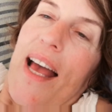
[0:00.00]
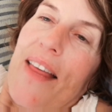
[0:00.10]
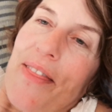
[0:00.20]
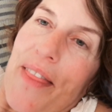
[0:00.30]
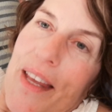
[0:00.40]

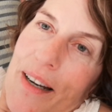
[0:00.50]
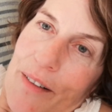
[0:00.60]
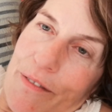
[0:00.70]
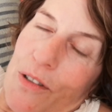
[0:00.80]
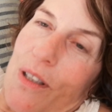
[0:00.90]
And
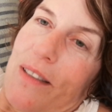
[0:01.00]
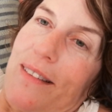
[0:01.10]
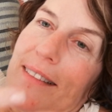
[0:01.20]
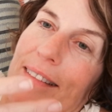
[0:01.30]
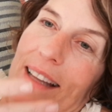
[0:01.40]
therefore
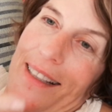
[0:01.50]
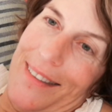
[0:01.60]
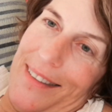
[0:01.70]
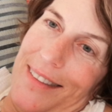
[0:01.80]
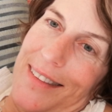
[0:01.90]
the
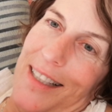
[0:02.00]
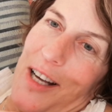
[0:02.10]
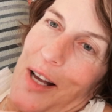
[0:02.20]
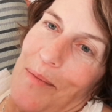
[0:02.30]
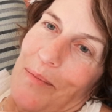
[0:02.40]
lightness
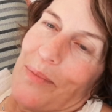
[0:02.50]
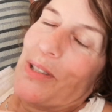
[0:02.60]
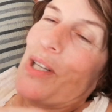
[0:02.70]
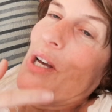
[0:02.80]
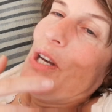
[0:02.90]

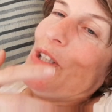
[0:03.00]
comes.